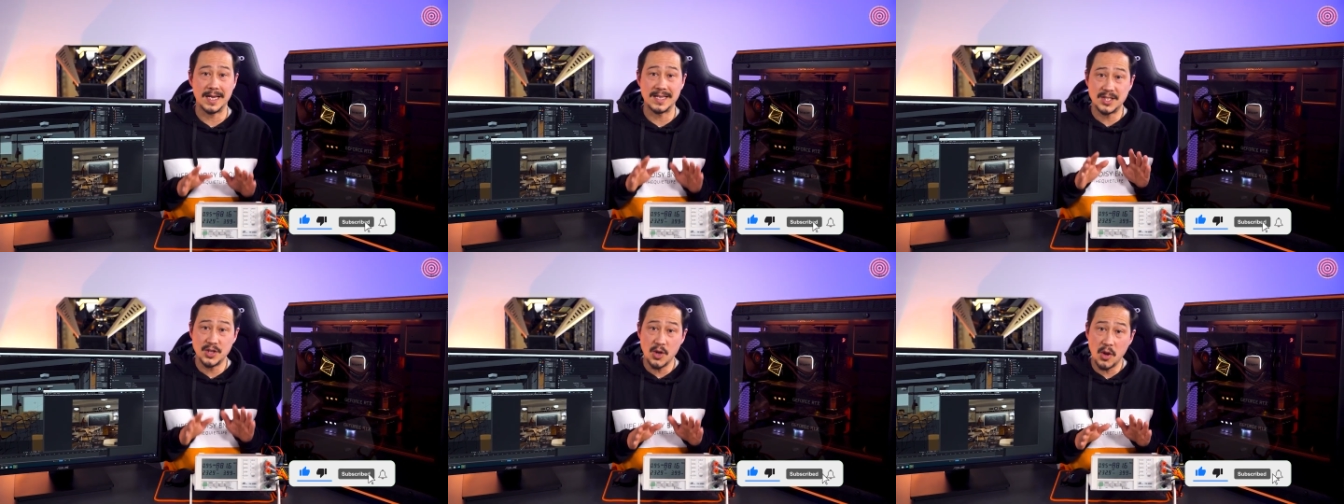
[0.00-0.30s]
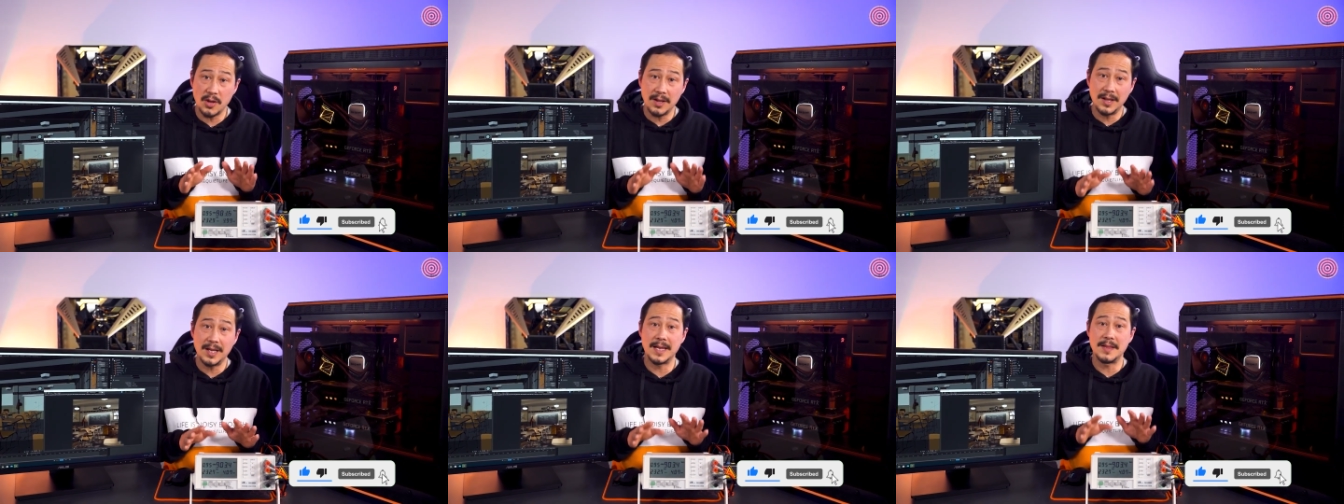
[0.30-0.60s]
is
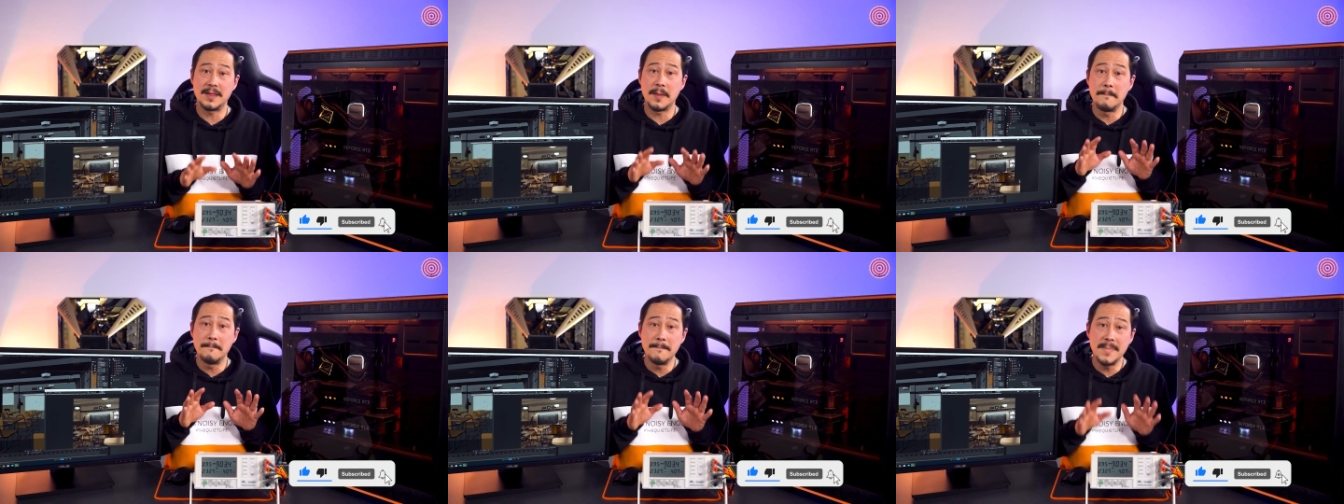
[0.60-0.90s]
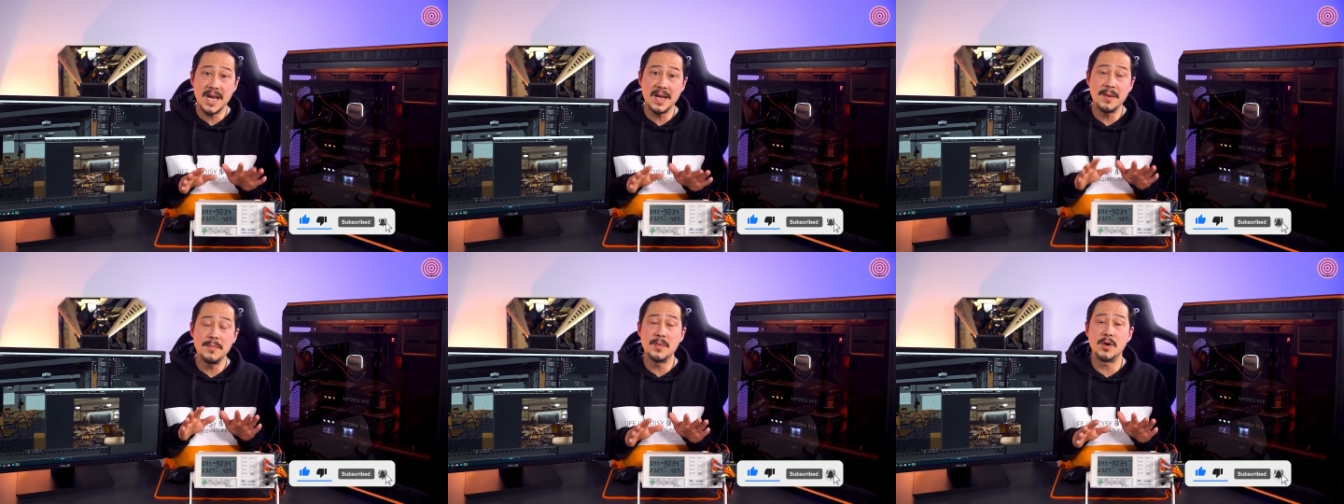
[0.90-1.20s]
certainly the
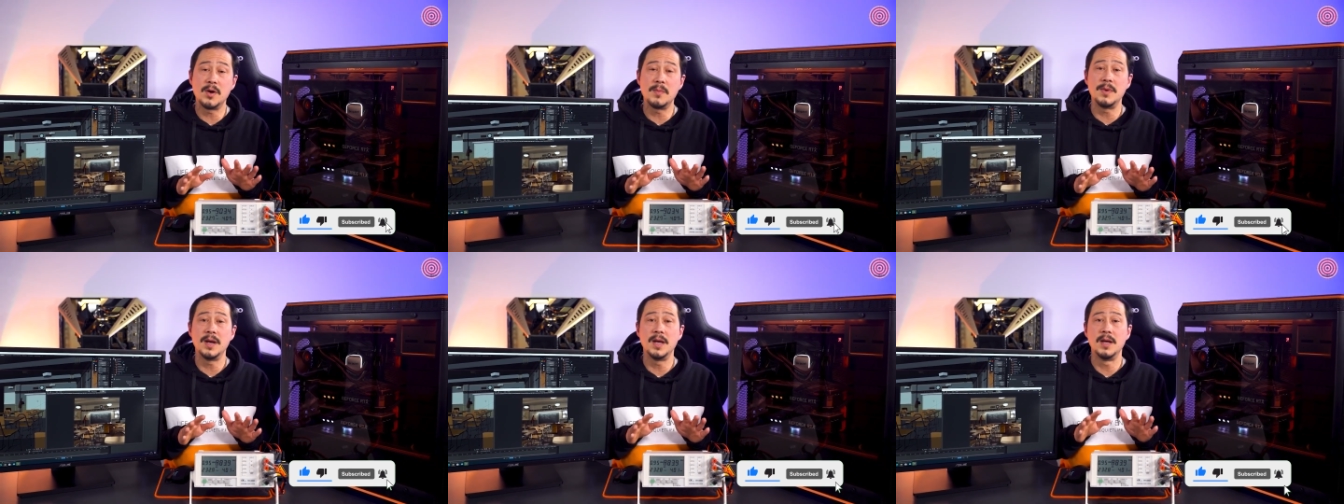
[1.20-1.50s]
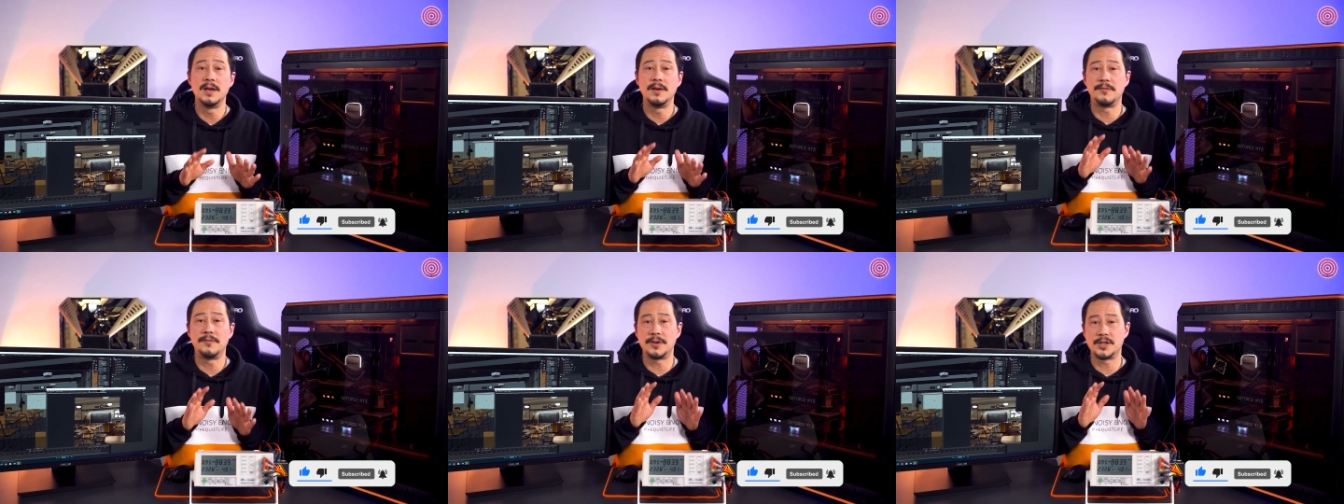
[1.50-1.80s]
minimum
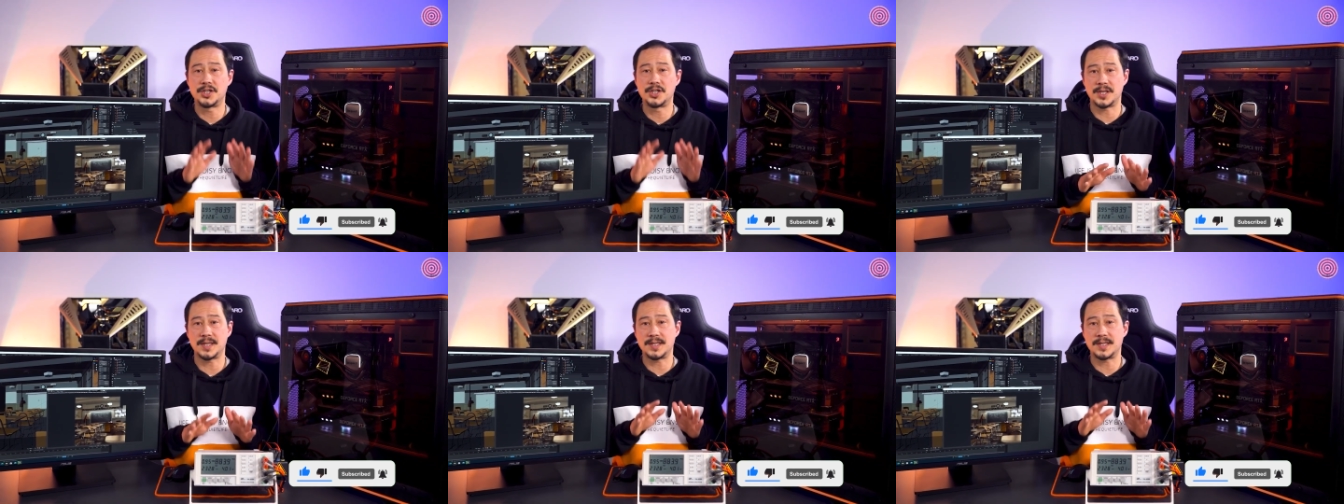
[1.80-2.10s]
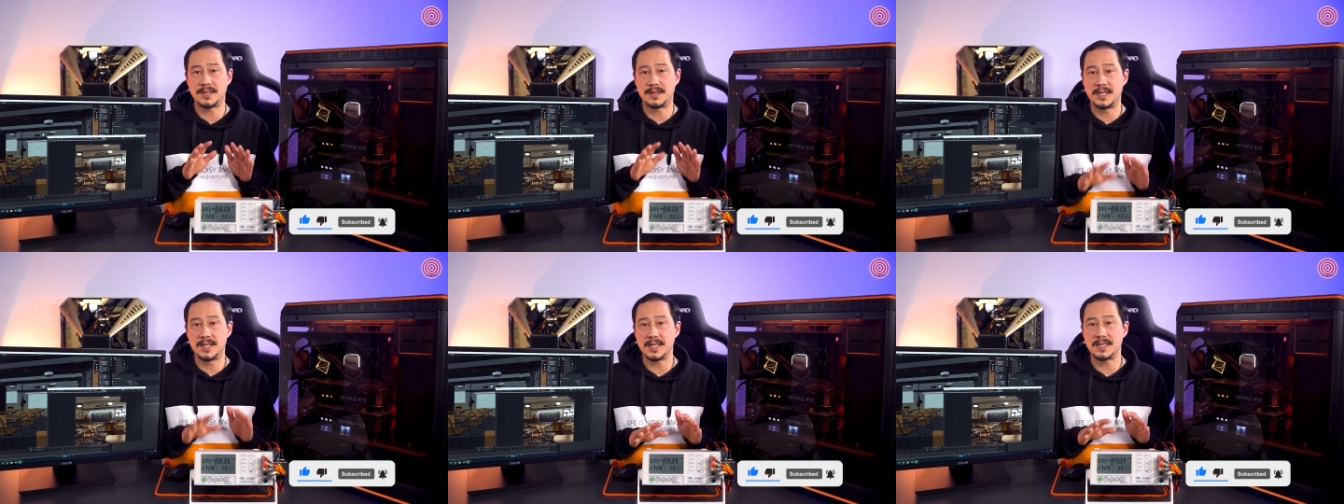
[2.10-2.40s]
for
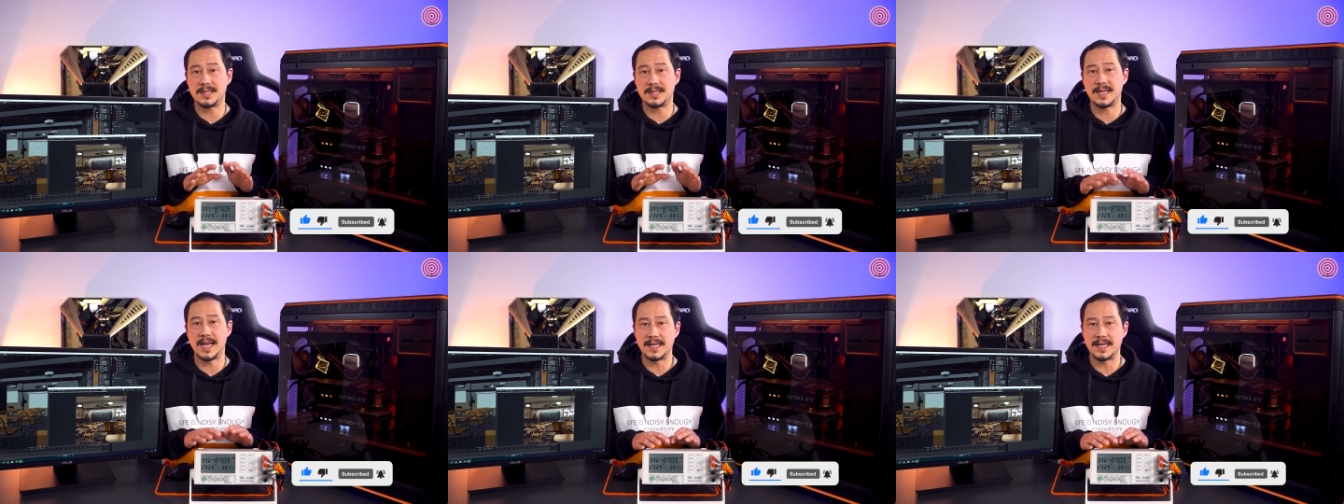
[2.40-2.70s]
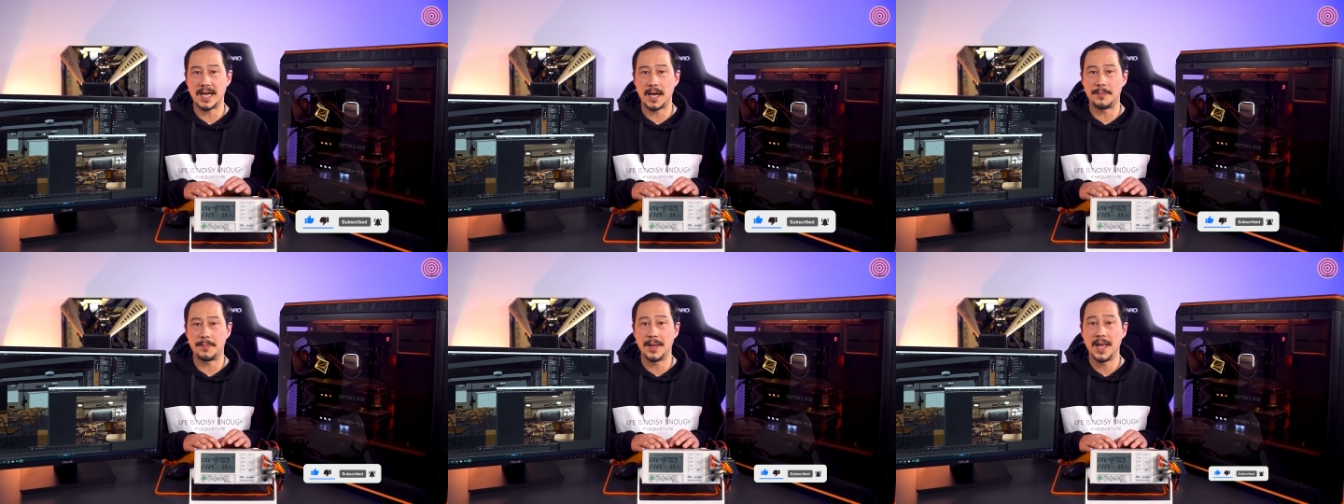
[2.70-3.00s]
just this
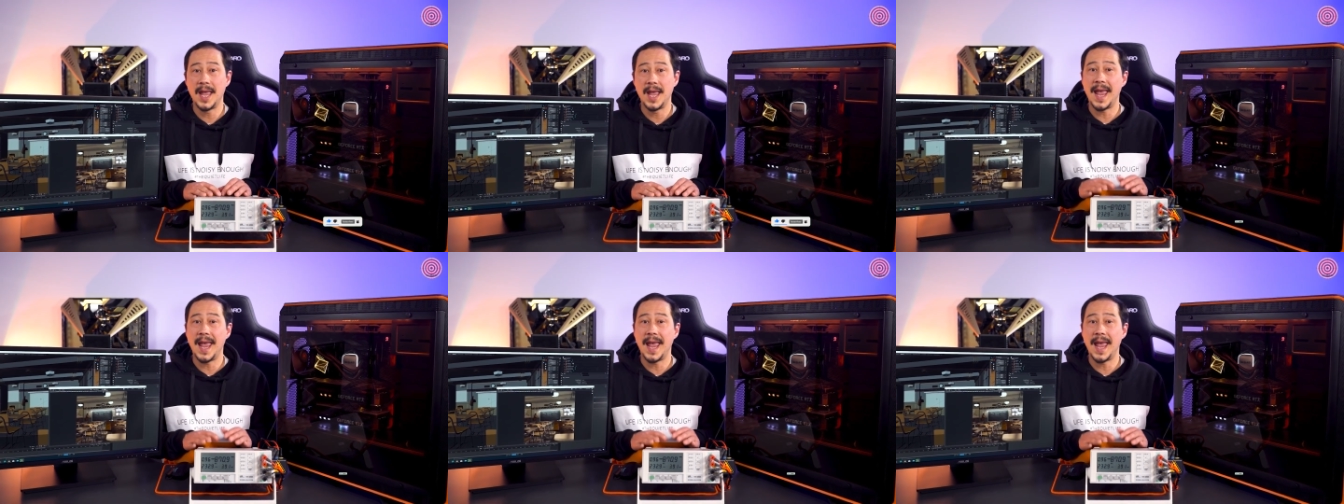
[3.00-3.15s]
setup.